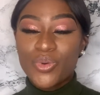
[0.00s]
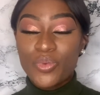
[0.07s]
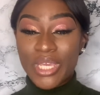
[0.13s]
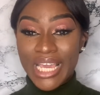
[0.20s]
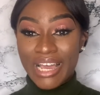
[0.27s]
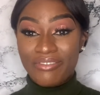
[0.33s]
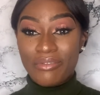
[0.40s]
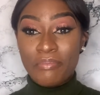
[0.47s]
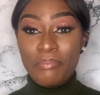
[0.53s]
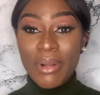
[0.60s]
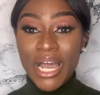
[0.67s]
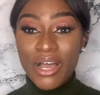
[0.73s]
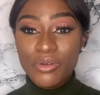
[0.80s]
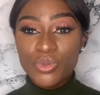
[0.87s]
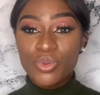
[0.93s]
We have
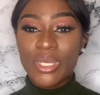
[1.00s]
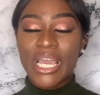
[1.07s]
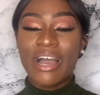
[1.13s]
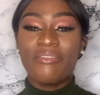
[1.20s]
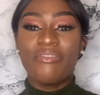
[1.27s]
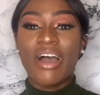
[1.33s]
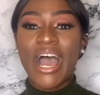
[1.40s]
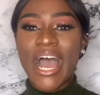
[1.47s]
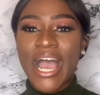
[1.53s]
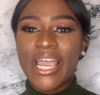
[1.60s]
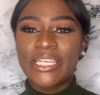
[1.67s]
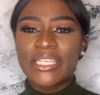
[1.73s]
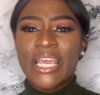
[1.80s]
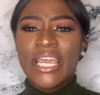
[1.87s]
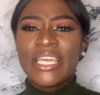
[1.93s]
mouths, we have eyes.